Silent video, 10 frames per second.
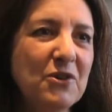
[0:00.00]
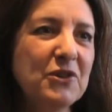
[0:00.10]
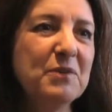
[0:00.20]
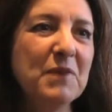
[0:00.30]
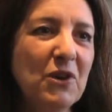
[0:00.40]

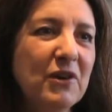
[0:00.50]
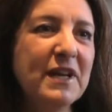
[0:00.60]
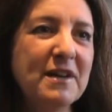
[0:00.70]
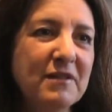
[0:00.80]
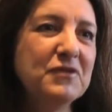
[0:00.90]
on them long
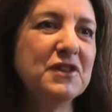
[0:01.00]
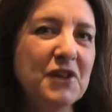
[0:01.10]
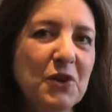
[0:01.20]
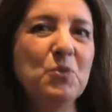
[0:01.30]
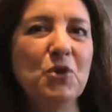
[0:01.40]
enough to
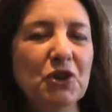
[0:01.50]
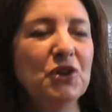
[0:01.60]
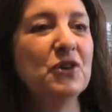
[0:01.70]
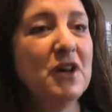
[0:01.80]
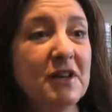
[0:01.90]
know what
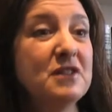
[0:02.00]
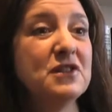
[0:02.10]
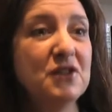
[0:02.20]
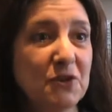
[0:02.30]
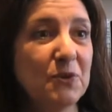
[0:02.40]
you're going
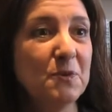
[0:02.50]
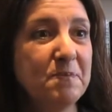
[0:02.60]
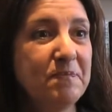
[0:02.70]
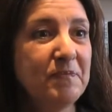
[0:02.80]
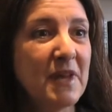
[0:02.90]
to do.
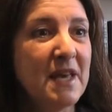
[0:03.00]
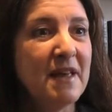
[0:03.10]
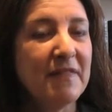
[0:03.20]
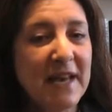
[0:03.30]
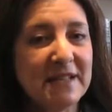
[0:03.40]

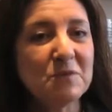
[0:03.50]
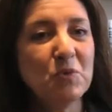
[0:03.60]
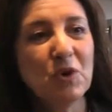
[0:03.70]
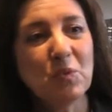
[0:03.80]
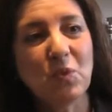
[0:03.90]
That's
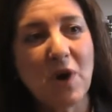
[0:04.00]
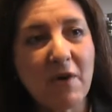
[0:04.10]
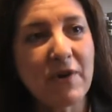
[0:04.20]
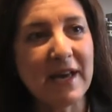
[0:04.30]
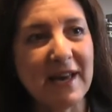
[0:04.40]
what
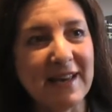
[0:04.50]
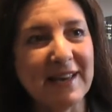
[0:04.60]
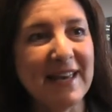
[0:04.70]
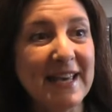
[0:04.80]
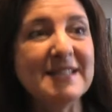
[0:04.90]

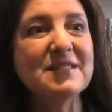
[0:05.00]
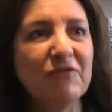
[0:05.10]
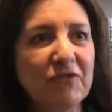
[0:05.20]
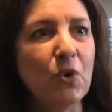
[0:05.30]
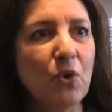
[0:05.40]
worrying is
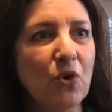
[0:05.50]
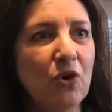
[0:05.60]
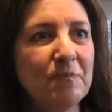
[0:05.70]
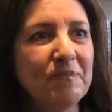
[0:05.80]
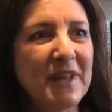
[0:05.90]

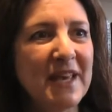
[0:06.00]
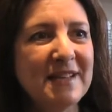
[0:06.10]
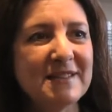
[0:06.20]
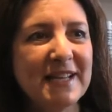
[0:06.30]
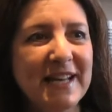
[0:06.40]
for,
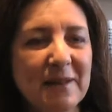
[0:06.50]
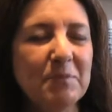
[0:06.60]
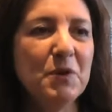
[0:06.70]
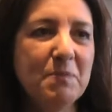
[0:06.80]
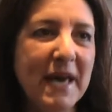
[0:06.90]
is to
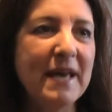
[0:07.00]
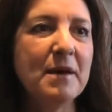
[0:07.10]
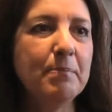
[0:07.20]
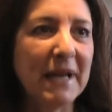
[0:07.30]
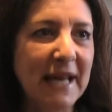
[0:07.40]
help you
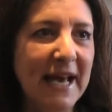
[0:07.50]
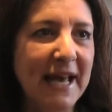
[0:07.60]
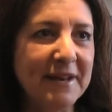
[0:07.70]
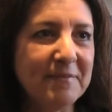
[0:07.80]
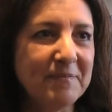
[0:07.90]
make a
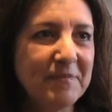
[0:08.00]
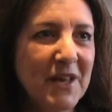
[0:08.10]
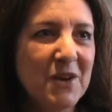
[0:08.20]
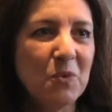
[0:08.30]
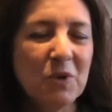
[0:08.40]
plan.
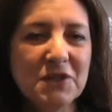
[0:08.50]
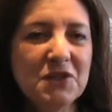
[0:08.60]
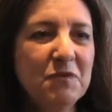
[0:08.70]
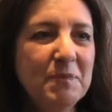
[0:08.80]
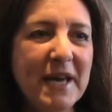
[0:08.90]

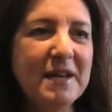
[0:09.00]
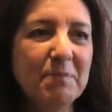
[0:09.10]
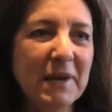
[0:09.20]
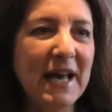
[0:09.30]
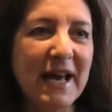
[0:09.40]
Once you've made a
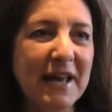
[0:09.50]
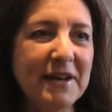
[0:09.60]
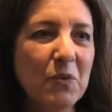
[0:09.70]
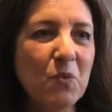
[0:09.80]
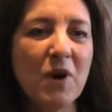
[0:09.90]

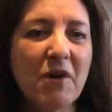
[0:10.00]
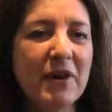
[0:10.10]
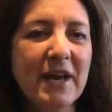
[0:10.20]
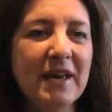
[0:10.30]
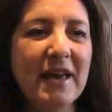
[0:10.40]
plan,
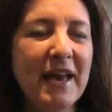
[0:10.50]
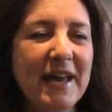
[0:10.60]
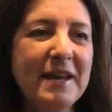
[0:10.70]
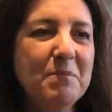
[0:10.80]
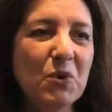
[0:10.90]
worrying
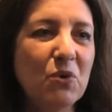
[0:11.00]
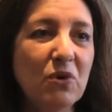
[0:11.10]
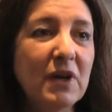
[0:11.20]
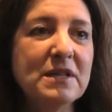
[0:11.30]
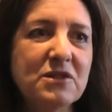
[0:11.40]

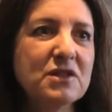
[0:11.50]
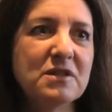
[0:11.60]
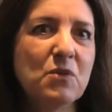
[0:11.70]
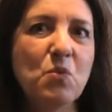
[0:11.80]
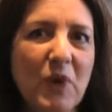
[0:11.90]
anymore is
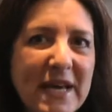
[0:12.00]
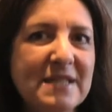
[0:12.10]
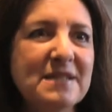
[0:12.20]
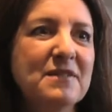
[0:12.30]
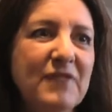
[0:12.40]
just a
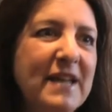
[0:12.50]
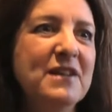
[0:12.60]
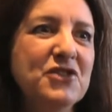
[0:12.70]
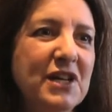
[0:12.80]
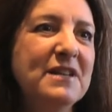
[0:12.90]
waste of
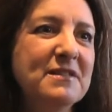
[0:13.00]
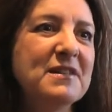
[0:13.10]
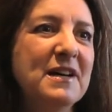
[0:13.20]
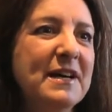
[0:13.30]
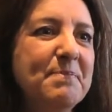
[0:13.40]
energy and
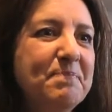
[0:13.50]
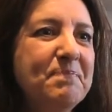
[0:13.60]
time.